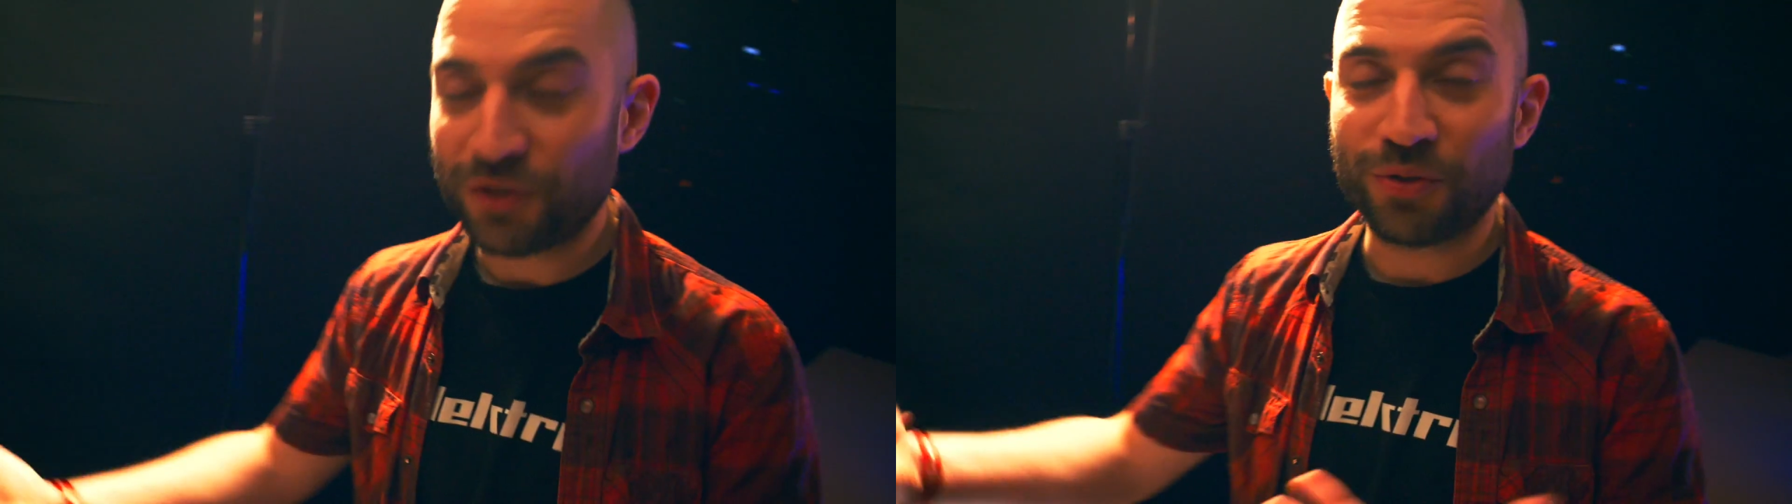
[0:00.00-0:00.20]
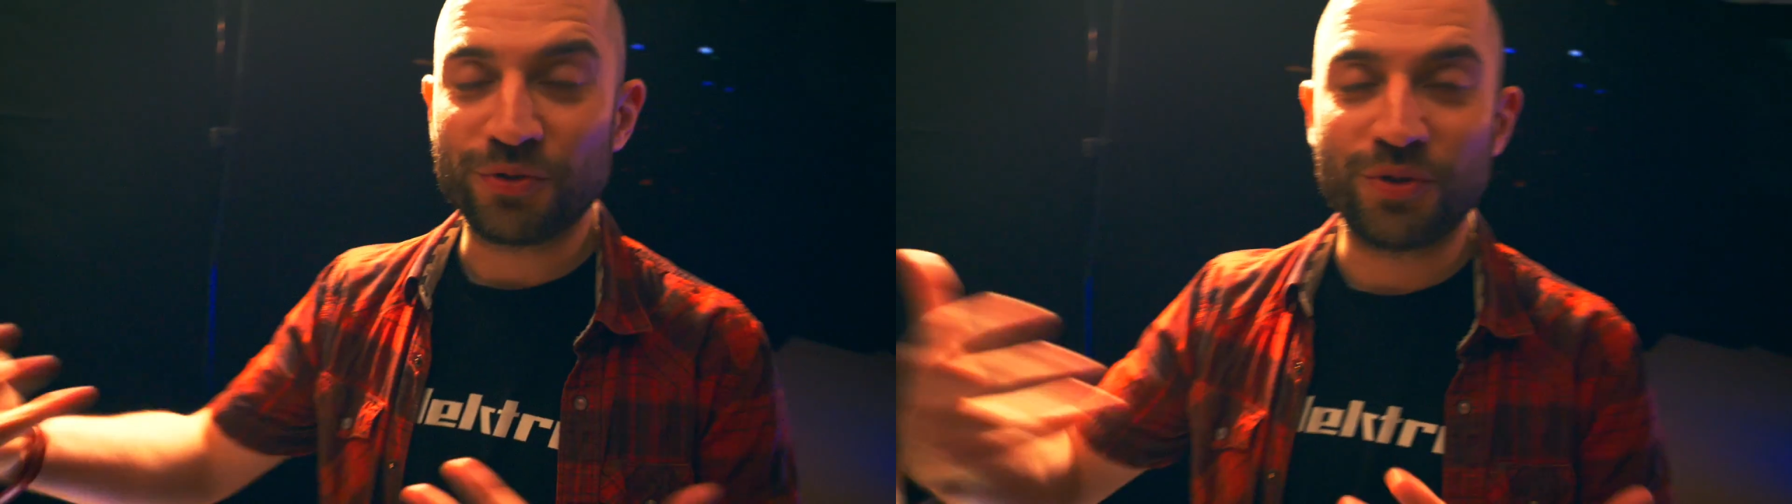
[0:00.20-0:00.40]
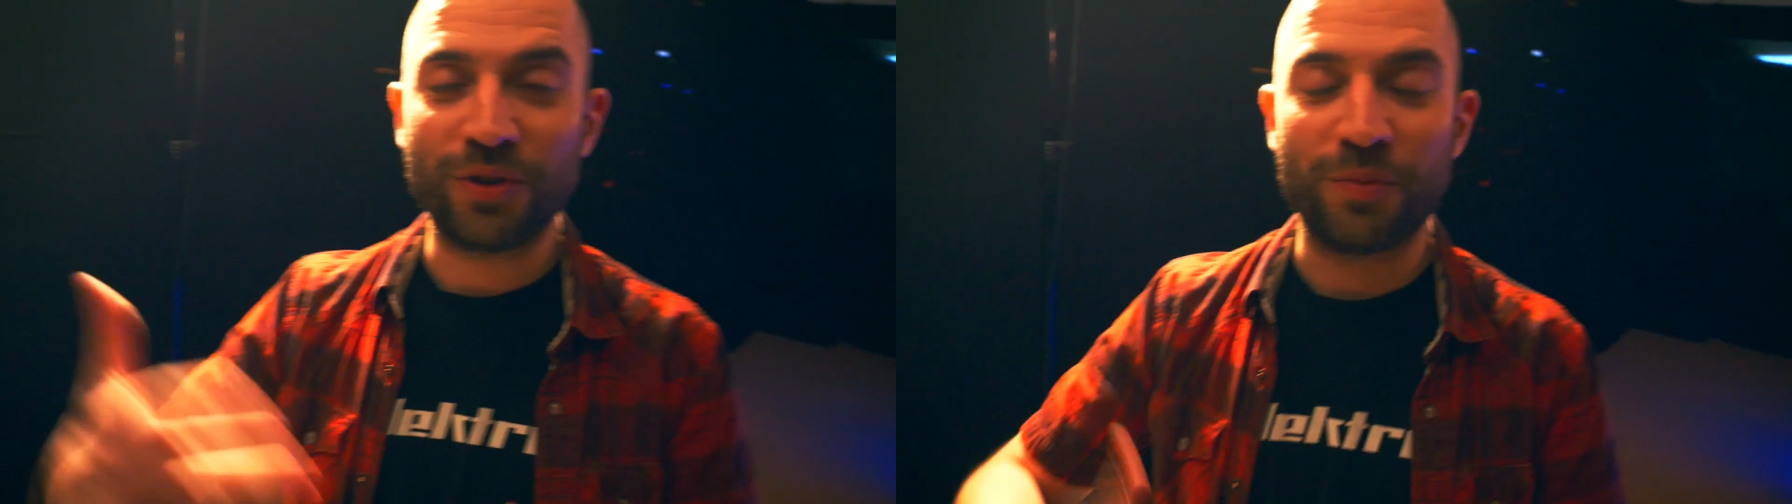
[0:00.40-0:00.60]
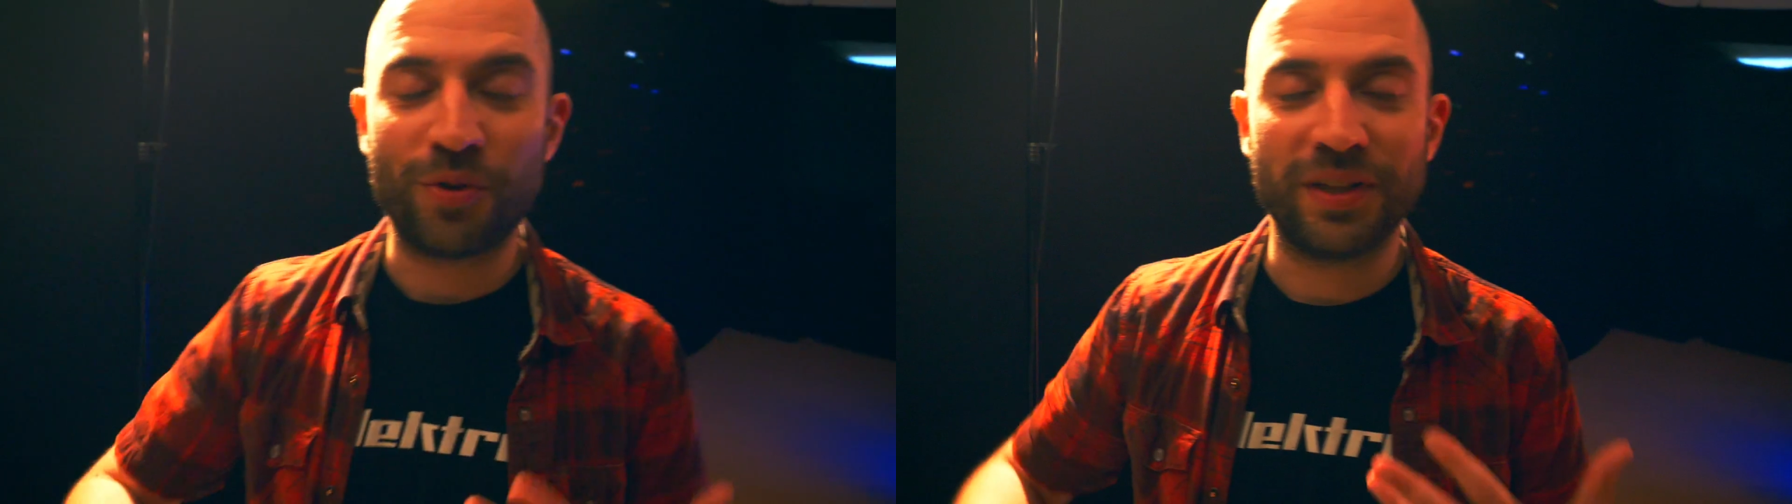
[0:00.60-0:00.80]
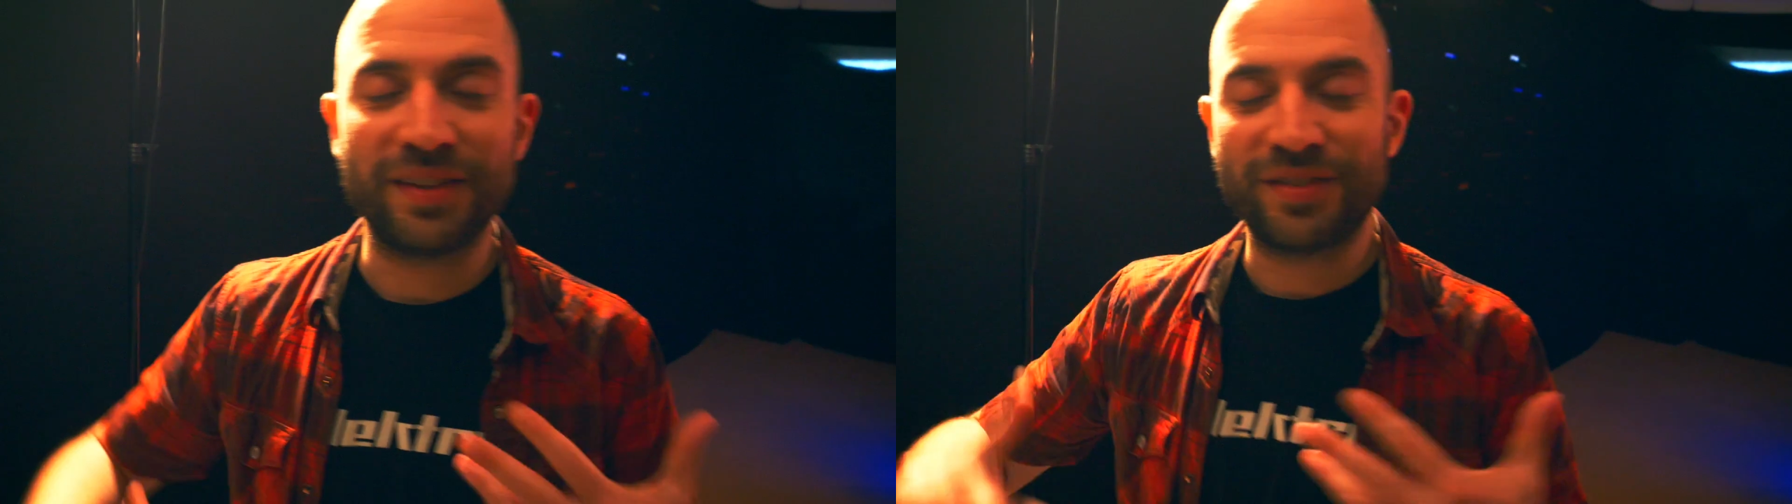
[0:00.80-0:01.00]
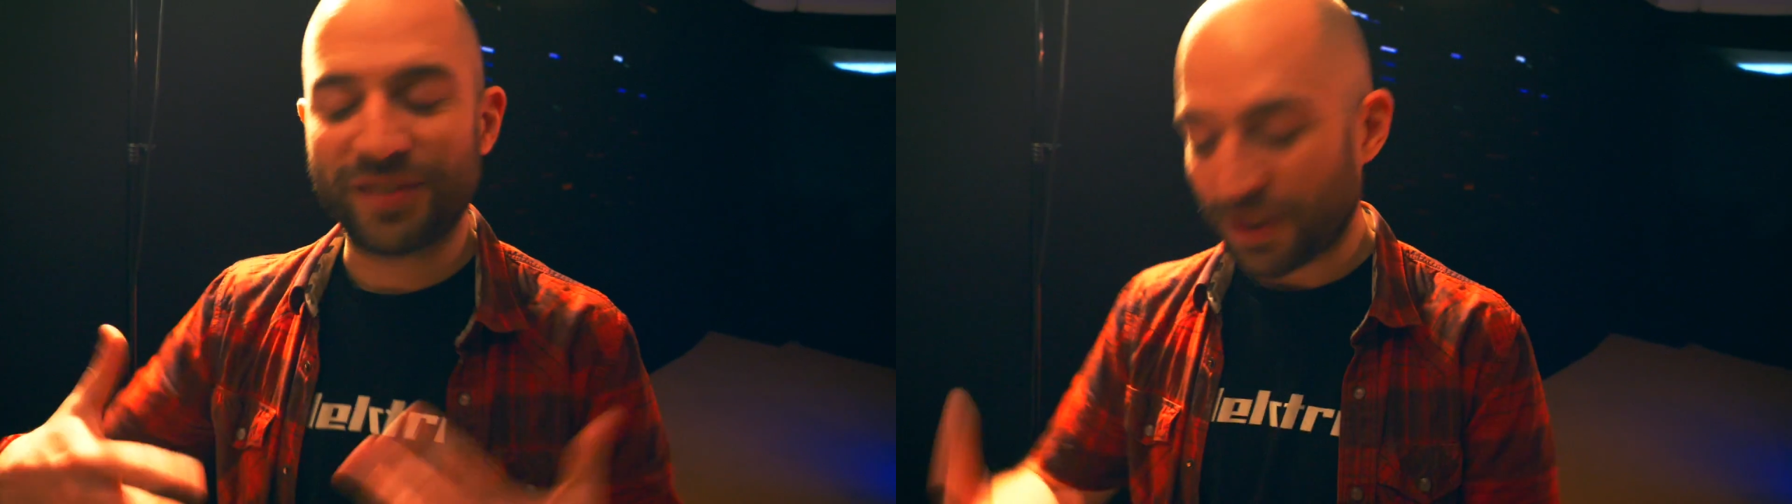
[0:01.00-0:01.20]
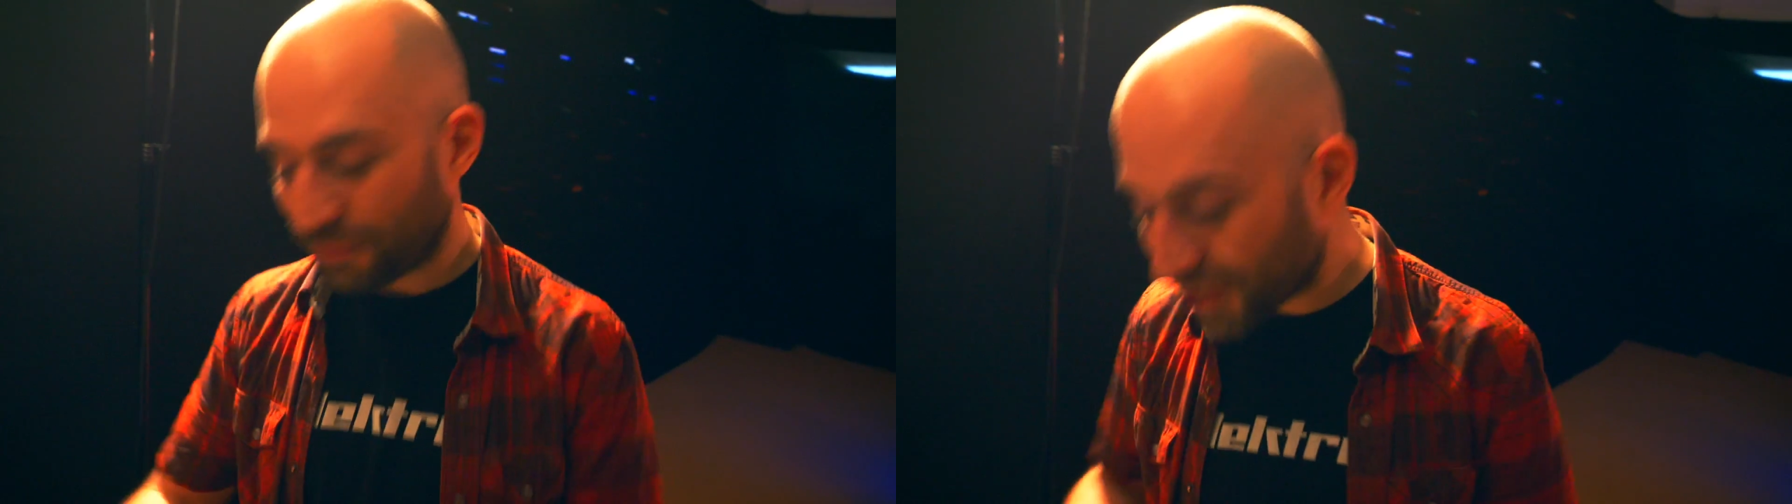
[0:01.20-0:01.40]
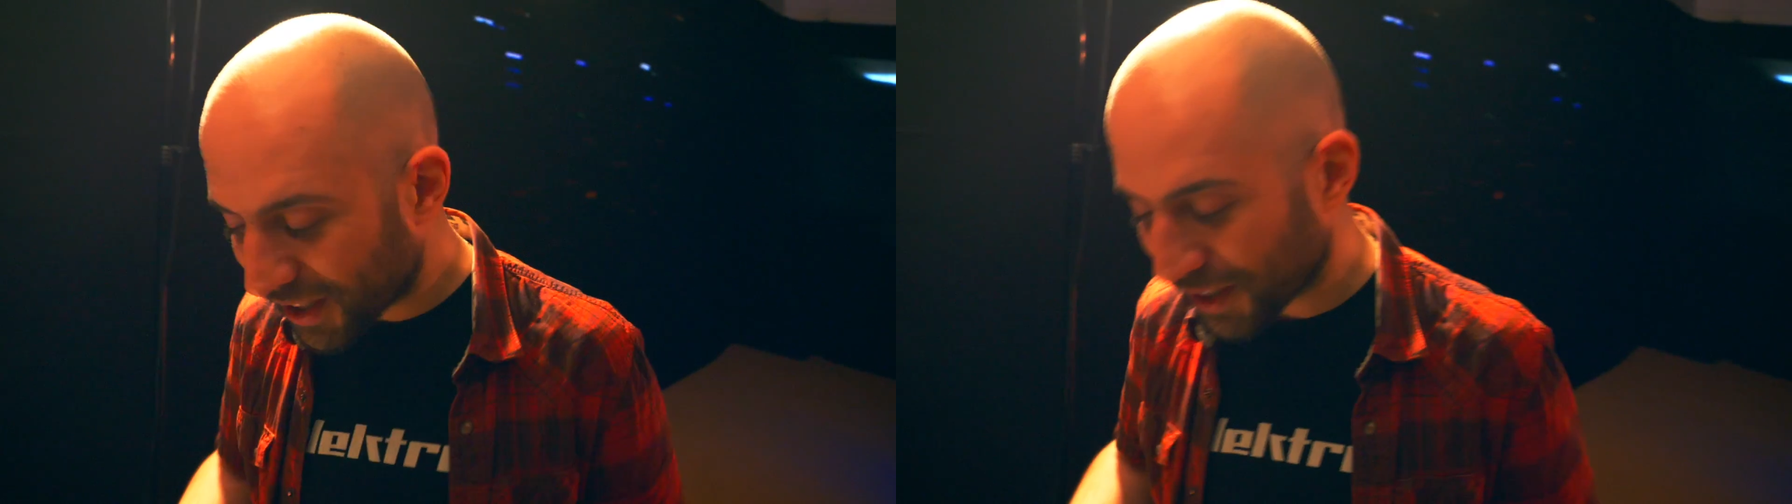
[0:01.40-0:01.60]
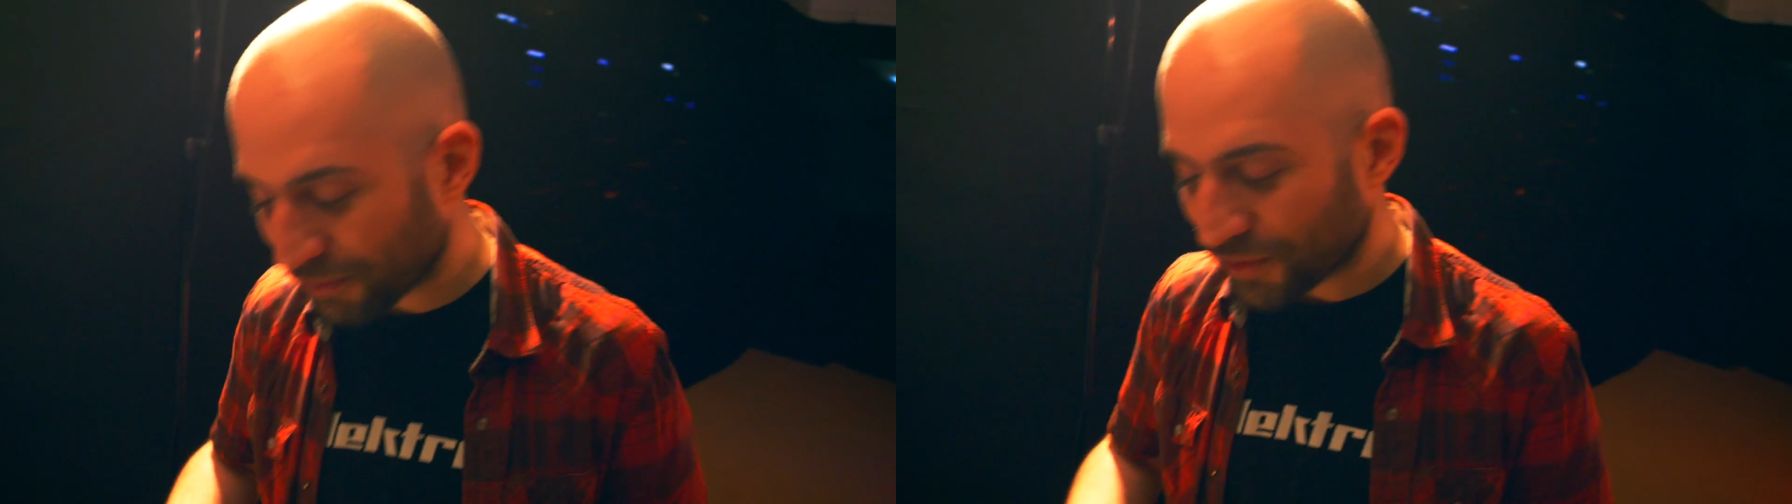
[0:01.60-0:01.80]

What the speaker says: control them all at the same time.